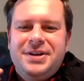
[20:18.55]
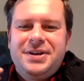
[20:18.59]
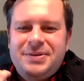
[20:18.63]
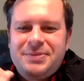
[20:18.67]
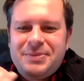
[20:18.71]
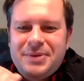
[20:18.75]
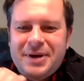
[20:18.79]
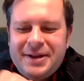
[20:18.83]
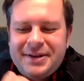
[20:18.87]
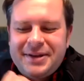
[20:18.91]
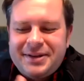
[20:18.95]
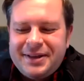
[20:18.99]

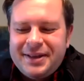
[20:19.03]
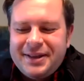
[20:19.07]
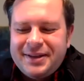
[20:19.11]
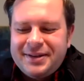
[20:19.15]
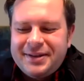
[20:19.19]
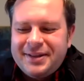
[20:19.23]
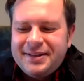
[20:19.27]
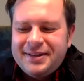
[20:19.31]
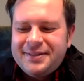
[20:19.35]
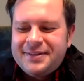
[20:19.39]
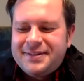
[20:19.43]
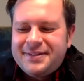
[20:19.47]
right,
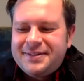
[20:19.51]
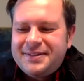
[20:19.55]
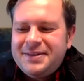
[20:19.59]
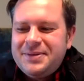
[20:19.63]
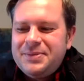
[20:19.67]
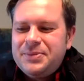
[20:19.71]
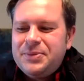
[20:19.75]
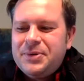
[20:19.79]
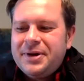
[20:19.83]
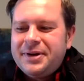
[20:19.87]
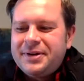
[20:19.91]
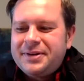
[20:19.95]
and see
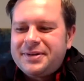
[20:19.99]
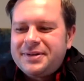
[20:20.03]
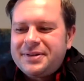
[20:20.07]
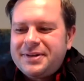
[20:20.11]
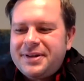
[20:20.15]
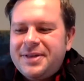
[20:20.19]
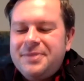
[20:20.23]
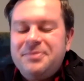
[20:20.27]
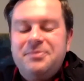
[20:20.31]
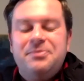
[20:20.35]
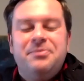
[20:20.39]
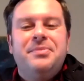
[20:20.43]
what
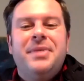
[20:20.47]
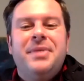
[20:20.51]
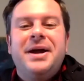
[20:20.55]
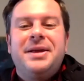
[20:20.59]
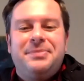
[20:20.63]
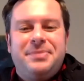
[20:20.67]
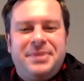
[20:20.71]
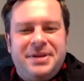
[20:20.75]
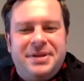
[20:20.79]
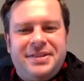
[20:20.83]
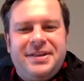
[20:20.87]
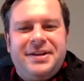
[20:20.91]
it might
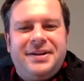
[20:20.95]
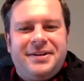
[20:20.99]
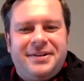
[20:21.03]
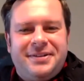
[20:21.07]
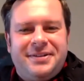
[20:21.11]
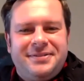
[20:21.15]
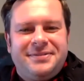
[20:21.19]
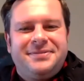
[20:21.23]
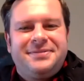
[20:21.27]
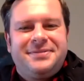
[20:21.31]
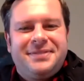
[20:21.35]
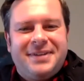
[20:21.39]
be there,
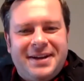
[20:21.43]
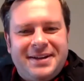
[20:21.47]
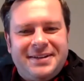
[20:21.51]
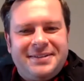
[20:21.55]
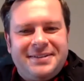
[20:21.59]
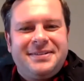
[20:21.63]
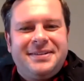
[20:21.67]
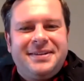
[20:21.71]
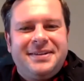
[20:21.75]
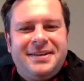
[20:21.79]
right?